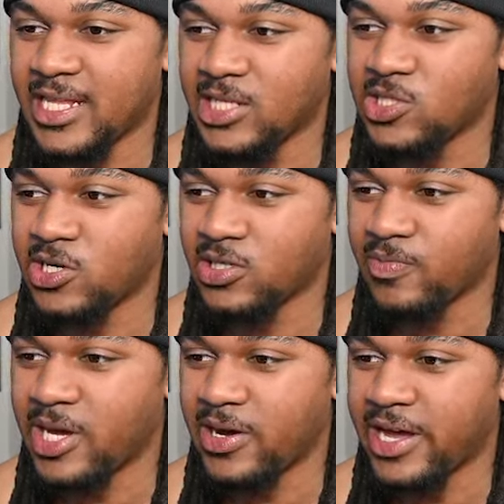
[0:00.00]
they talked
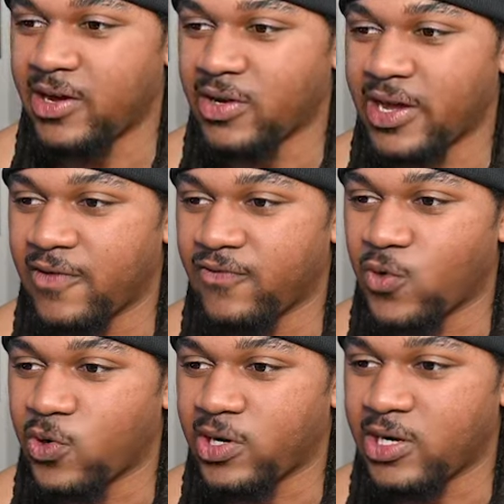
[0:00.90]
about how
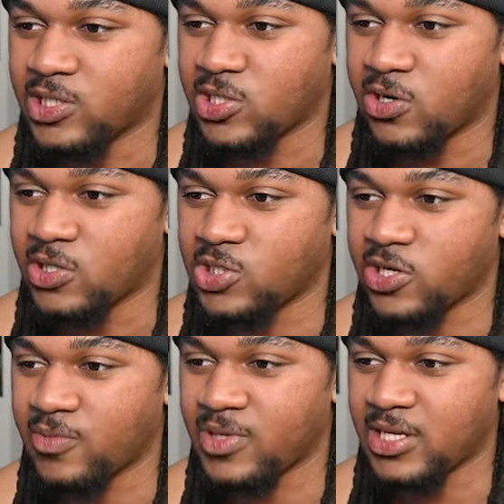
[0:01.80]
4-cost cards
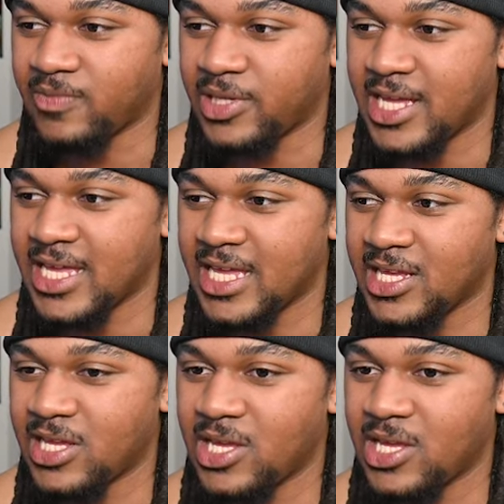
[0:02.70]
aren't being played.